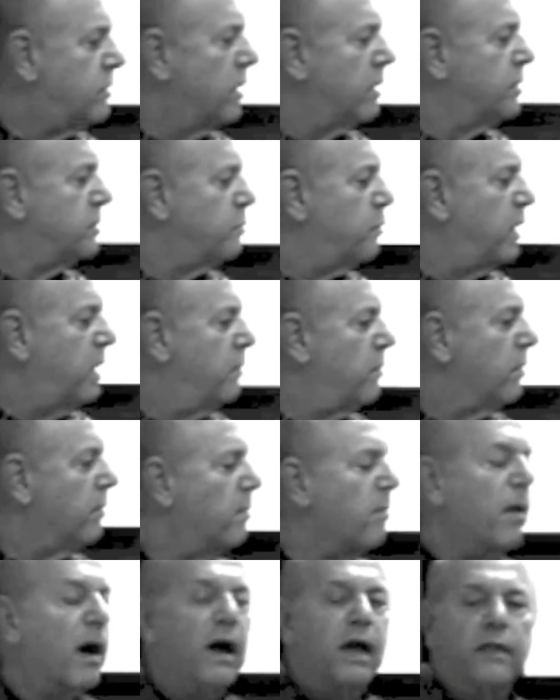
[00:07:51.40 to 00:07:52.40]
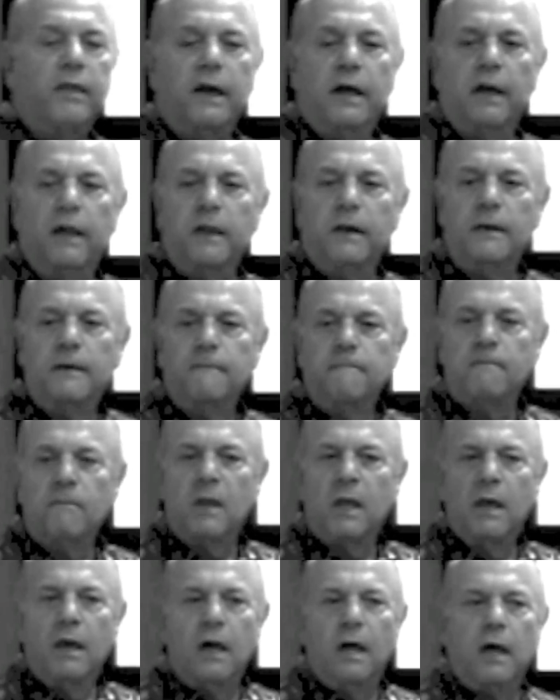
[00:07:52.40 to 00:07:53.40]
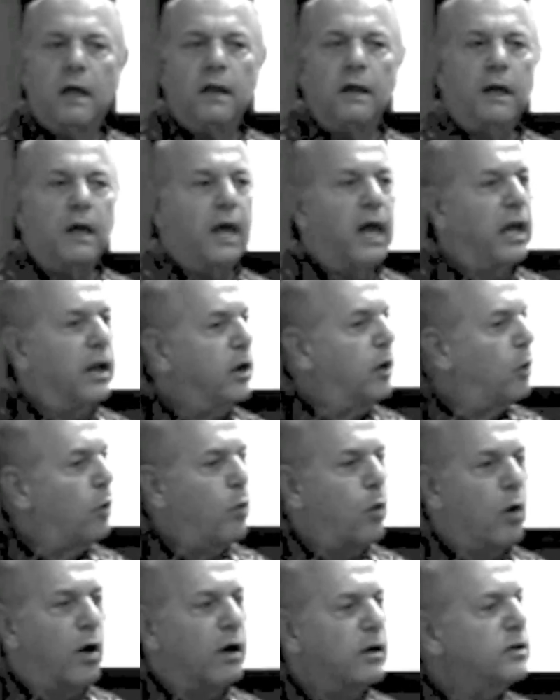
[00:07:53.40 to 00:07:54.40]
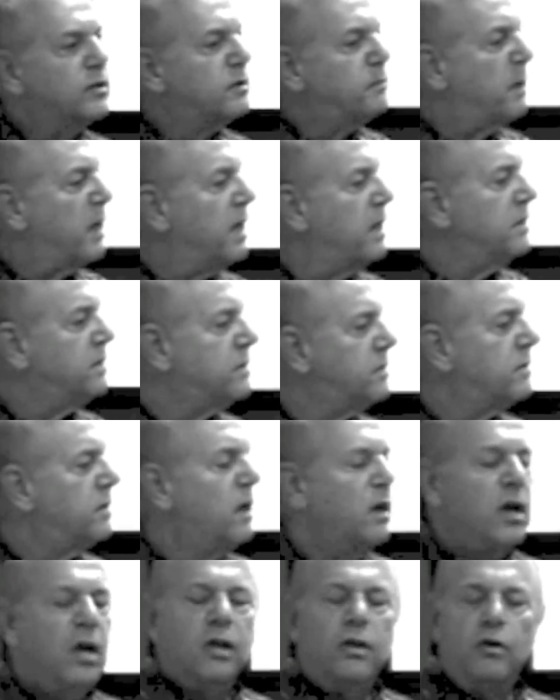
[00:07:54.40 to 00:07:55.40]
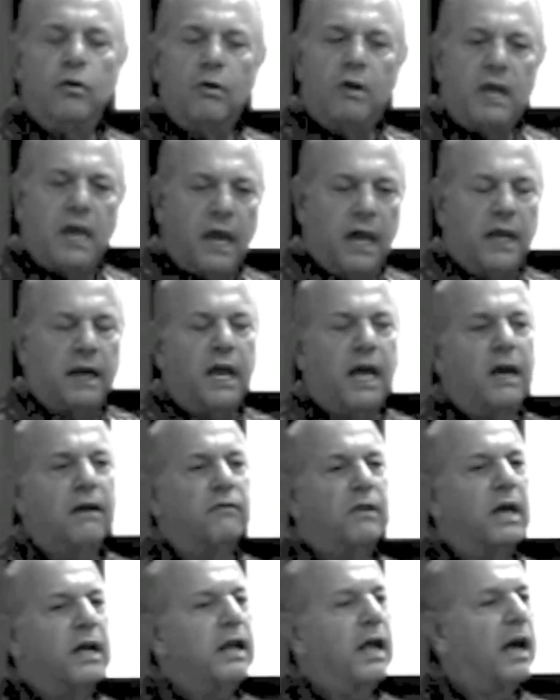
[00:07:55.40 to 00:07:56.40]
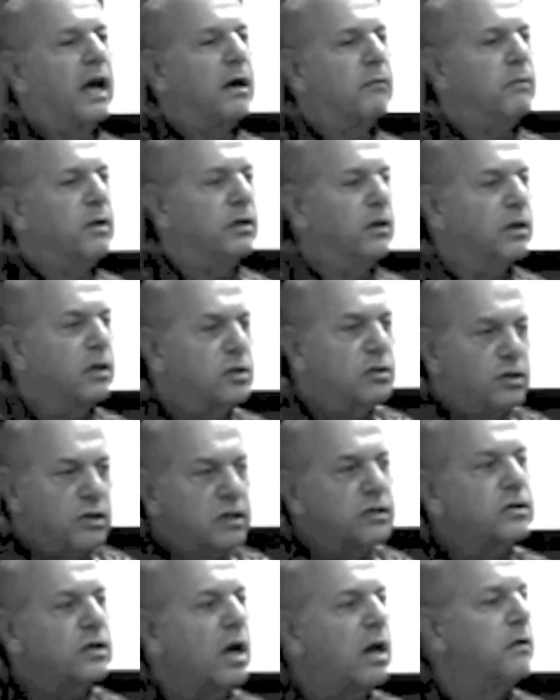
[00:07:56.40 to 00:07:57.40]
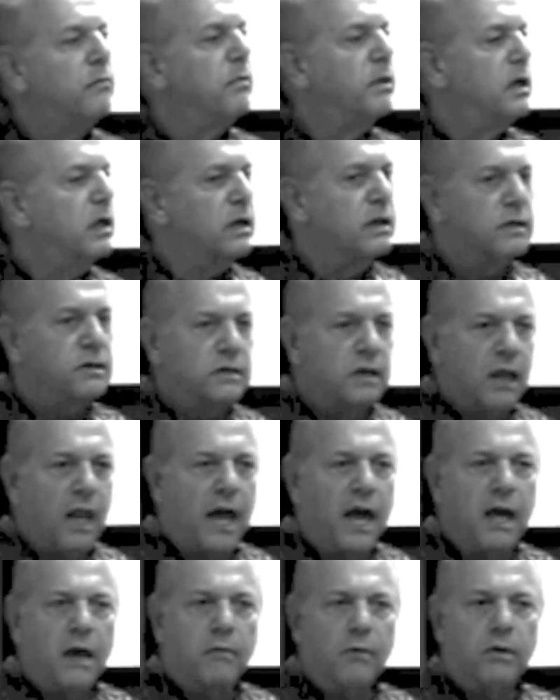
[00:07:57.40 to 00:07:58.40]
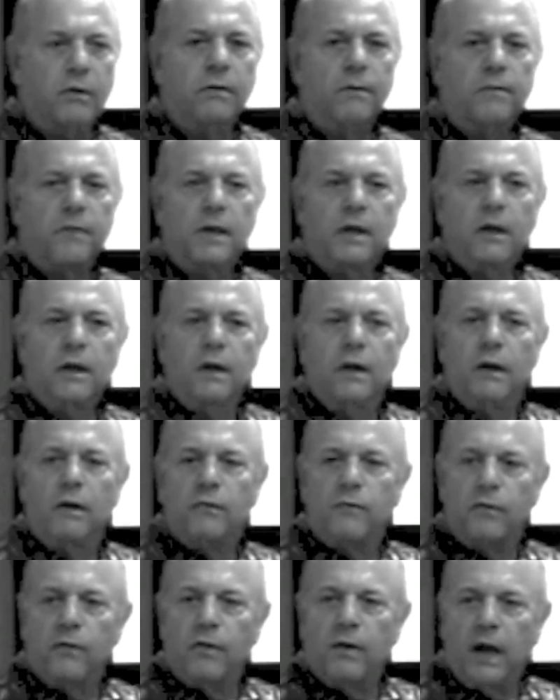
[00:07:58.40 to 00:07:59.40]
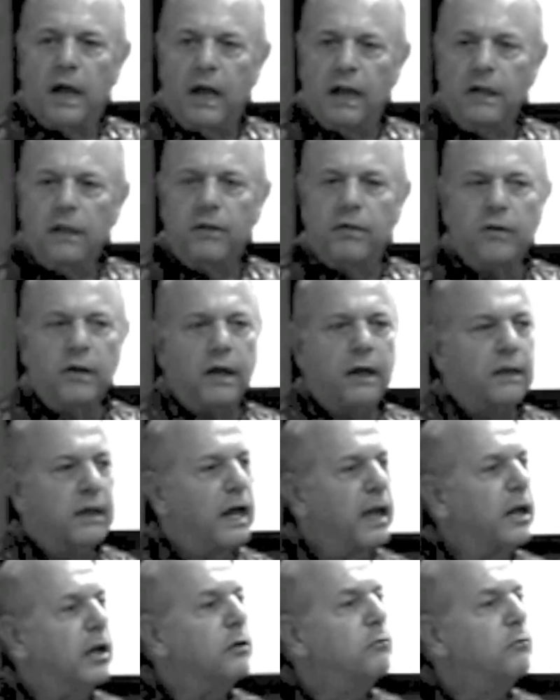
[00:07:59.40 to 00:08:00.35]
judge people by that. And, and in a workspace, you can't have that happen. This company is liable for anything that